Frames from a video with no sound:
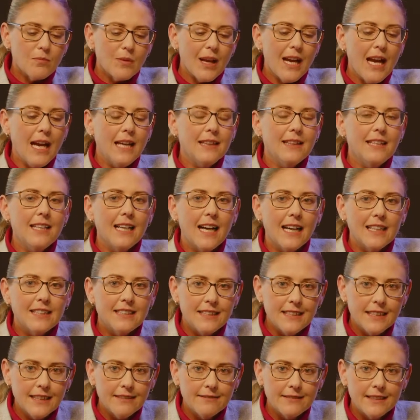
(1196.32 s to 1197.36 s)
And the
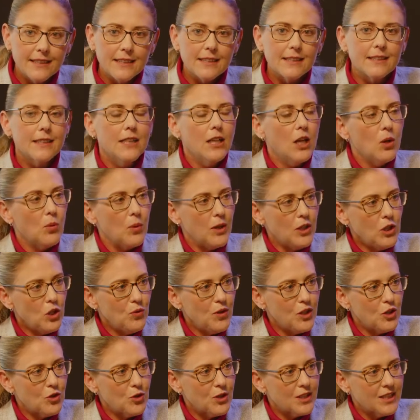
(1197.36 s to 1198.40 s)
idea is, when you
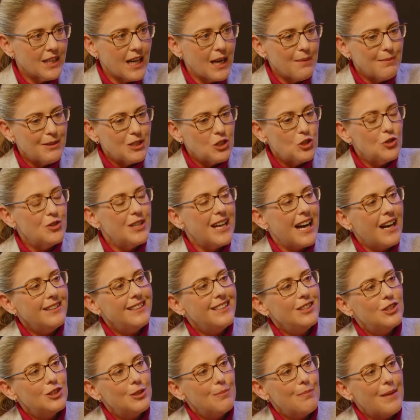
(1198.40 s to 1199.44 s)
reach retirement, you now
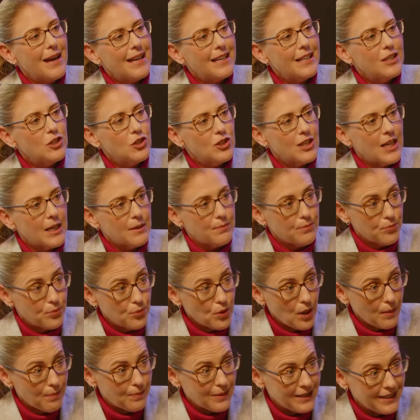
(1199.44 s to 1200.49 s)
need to manage that
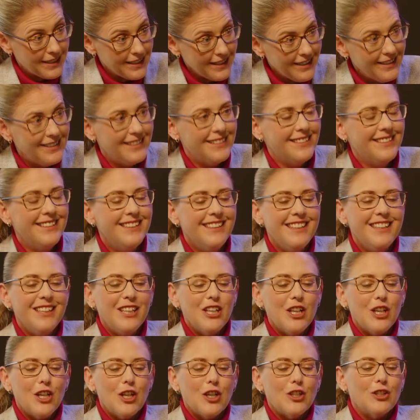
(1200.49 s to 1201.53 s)
properly
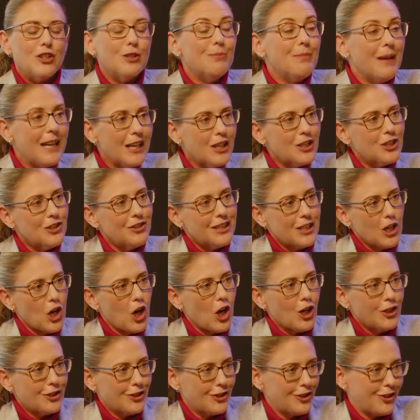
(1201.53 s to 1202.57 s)
to make sure it
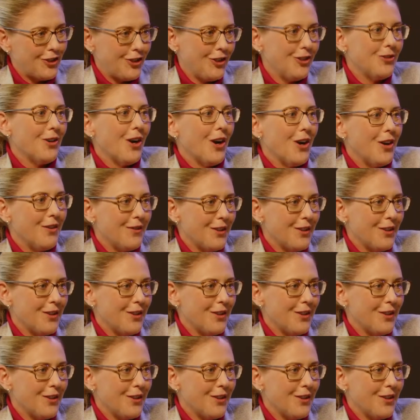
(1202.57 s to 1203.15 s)
lasts you over